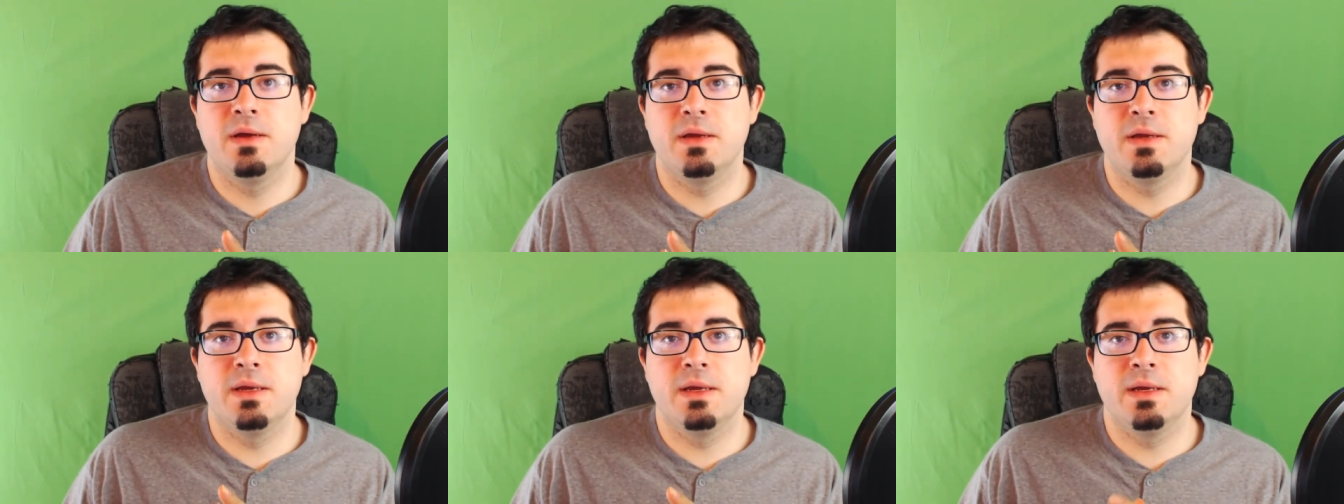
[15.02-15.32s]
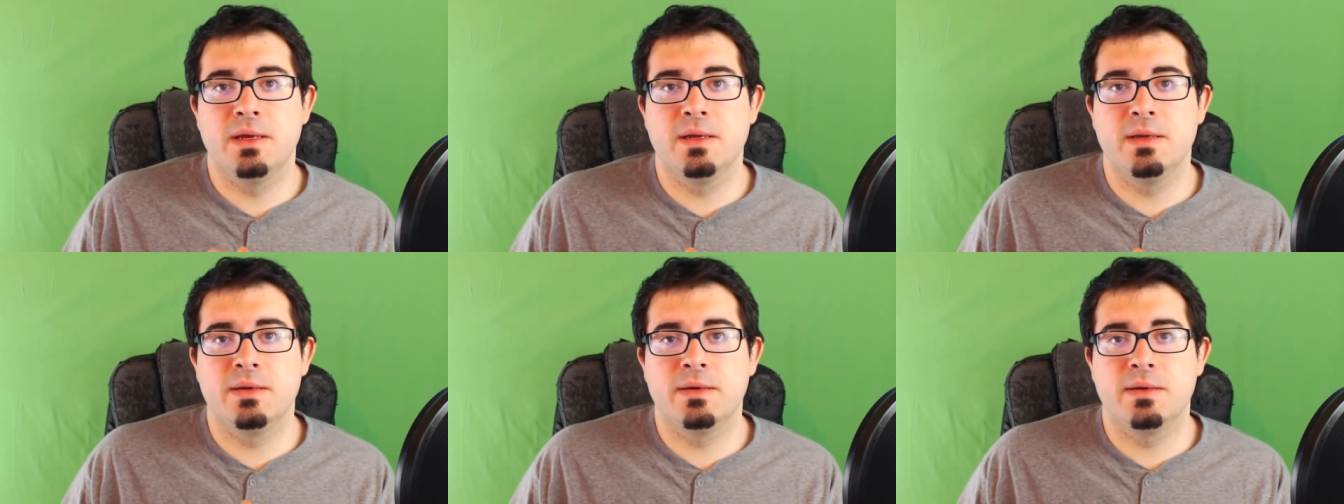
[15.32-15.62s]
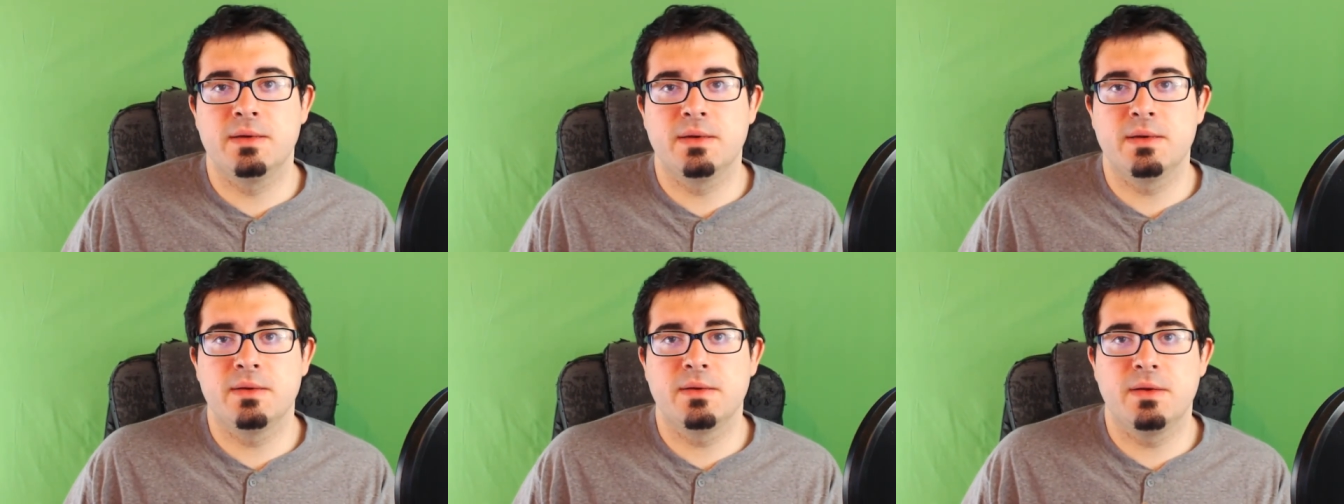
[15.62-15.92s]

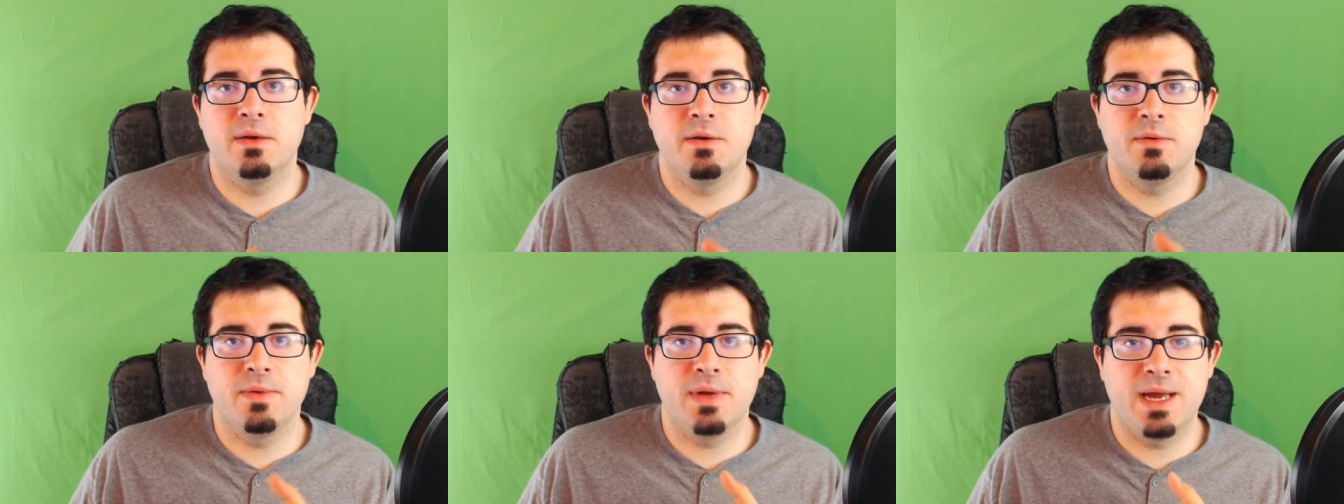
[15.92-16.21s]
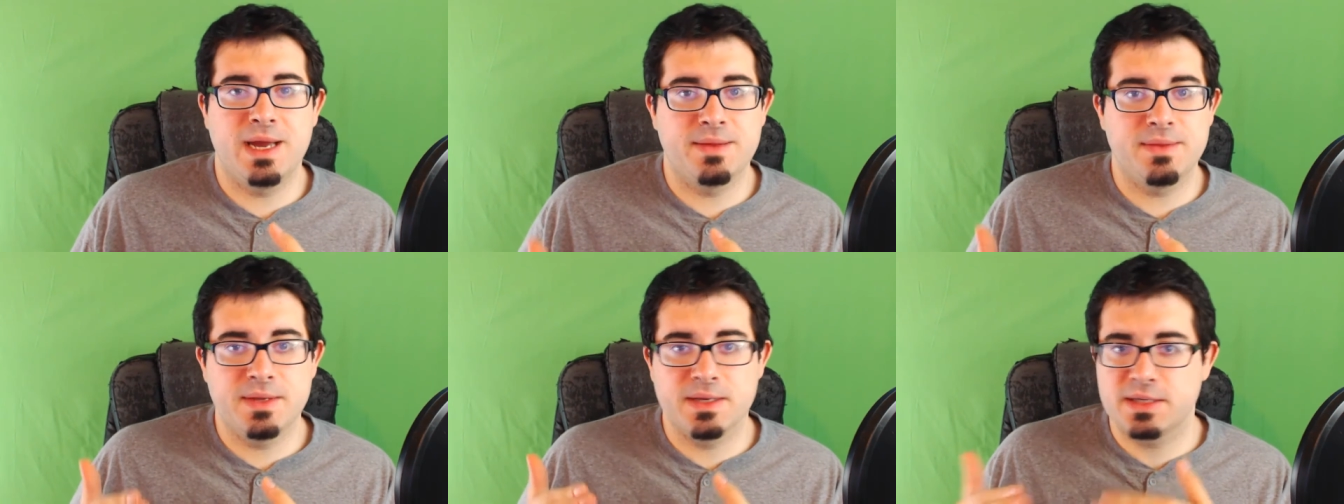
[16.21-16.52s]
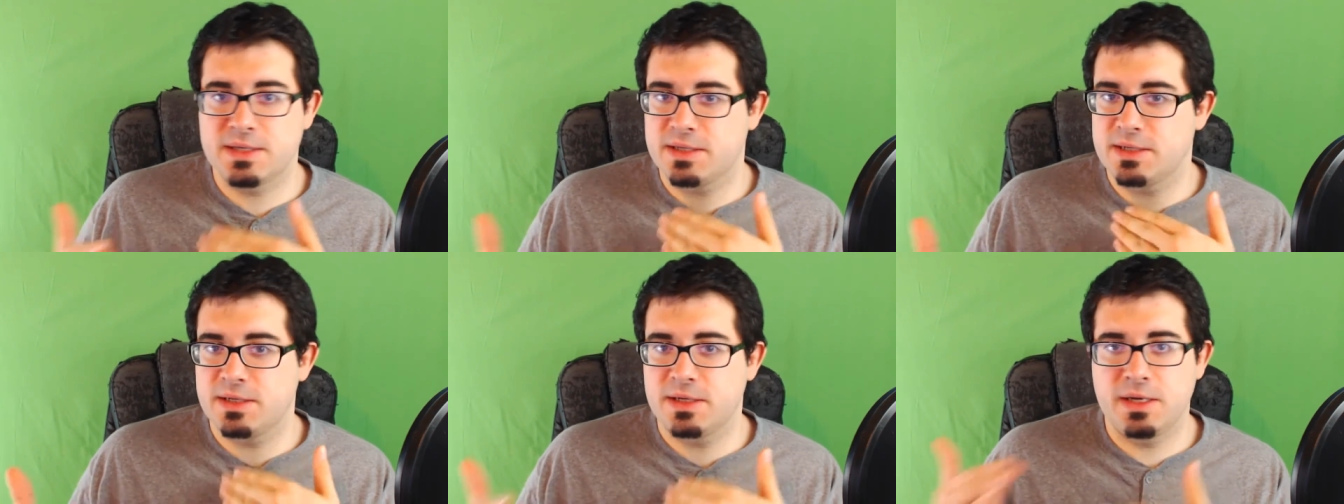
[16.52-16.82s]
and you know we had
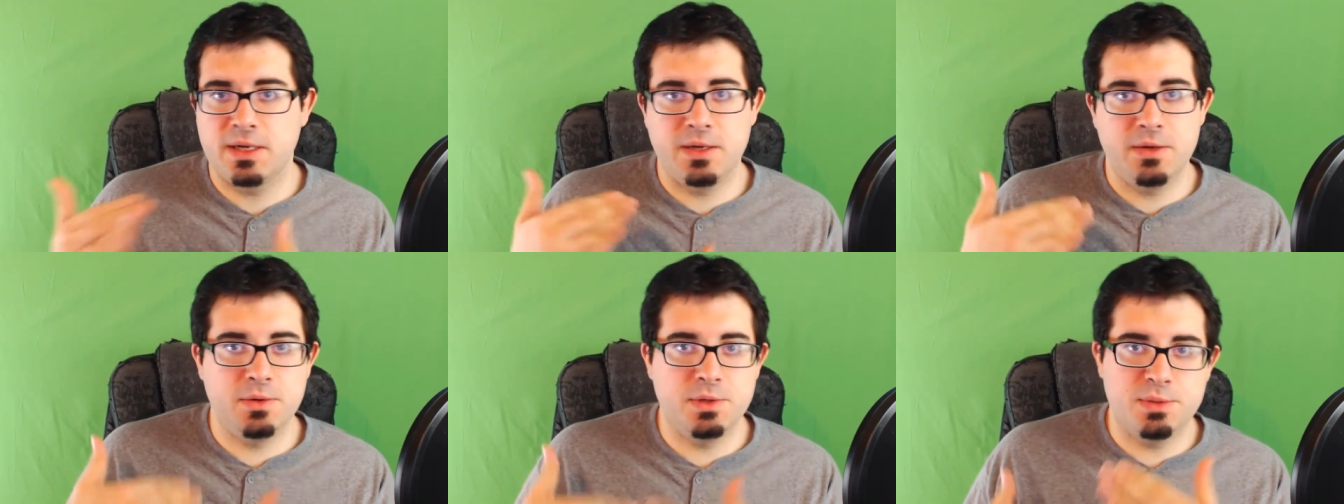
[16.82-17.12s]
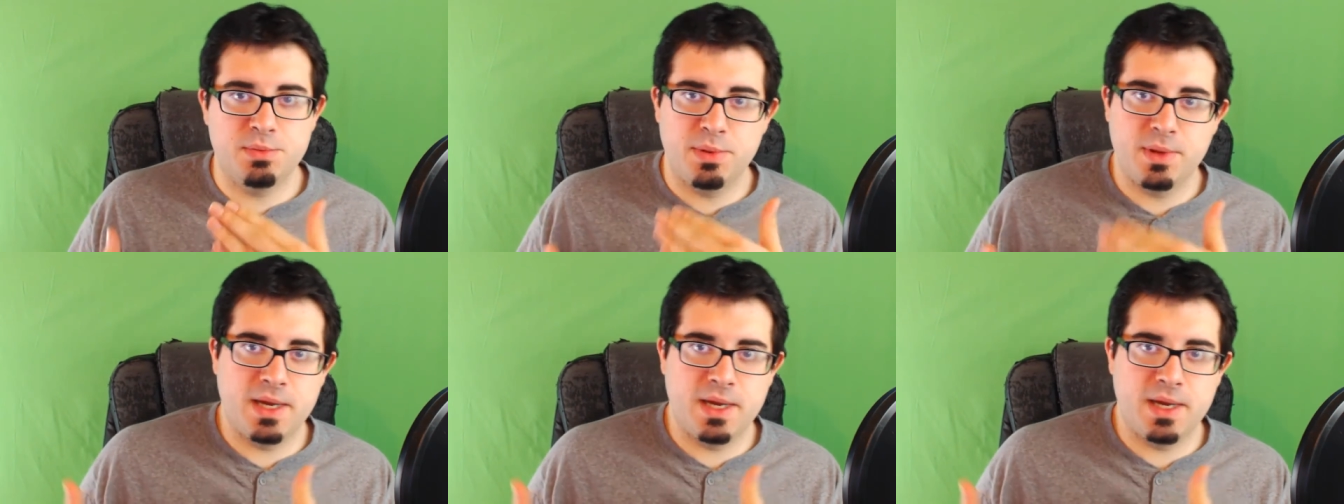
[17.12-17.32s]
this huge